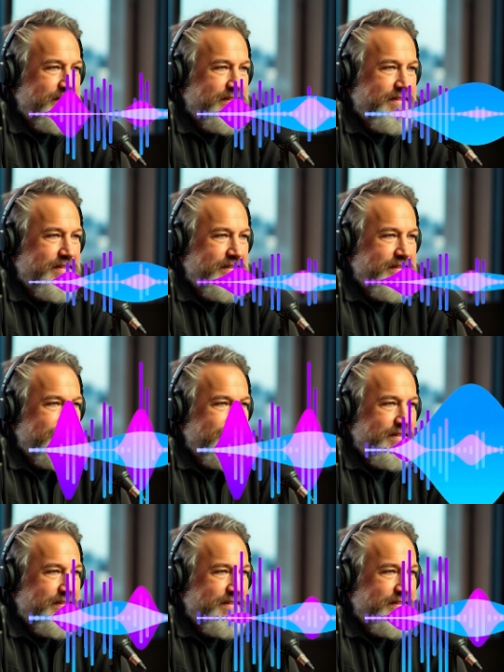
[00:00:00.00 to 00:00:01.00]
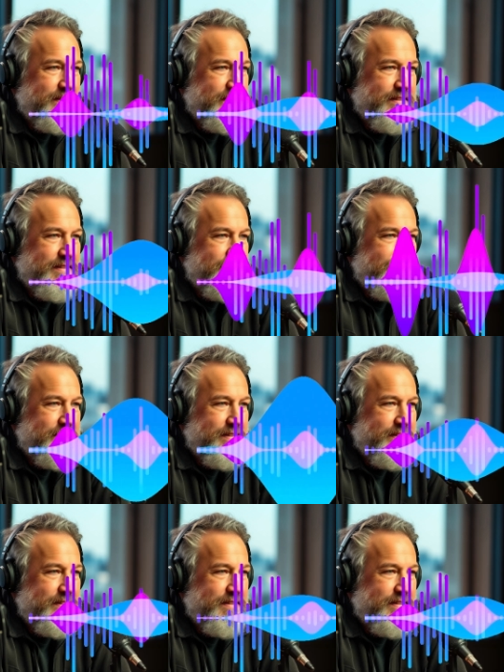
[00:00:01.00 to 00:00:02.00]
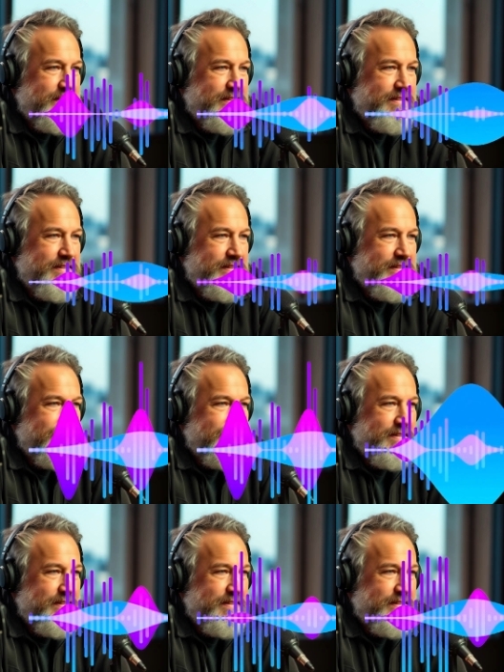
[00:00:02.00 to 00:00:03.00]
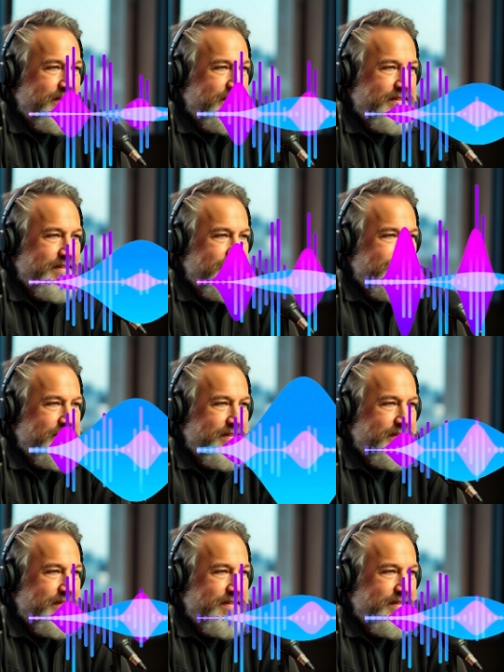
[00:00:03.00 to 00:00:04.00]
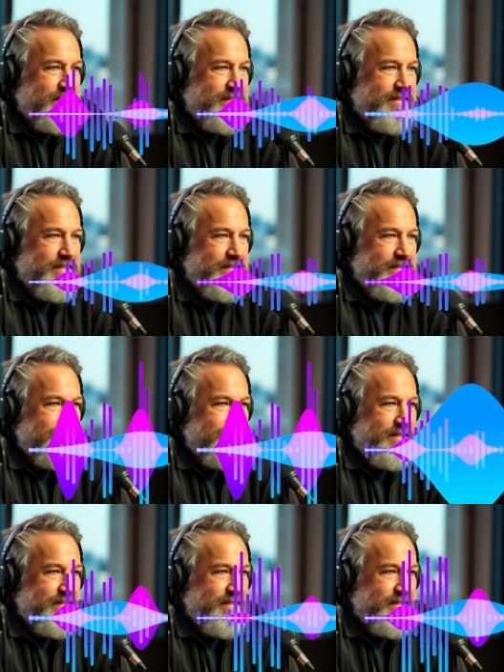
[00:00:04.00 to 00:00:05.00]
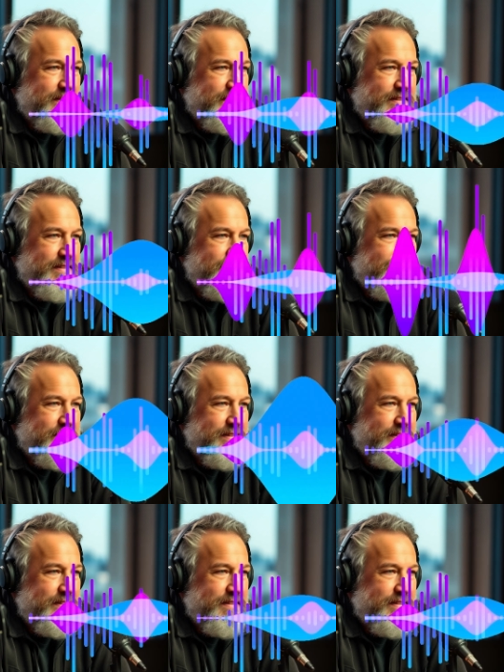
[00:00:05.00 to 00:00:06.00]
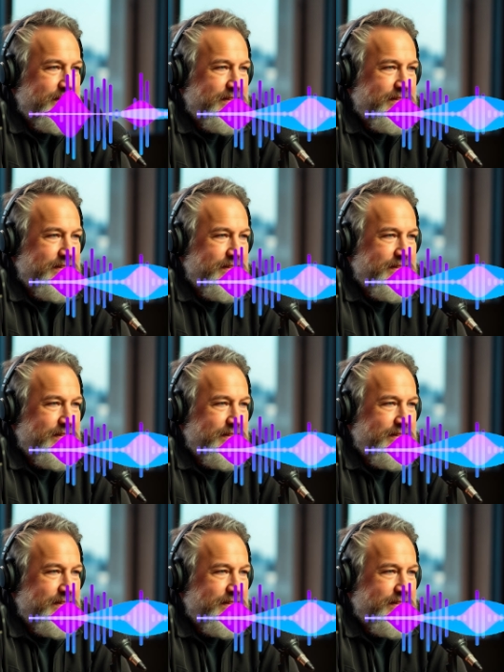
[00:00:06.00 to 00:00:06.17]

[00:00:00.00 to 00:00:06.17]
And then he compares that to the difference in rating between a world champion and like the top AI chess engines,